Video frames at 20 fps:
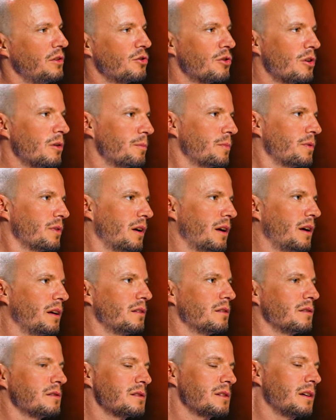Europe
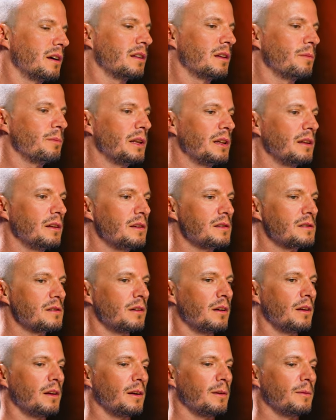and, and the Middle East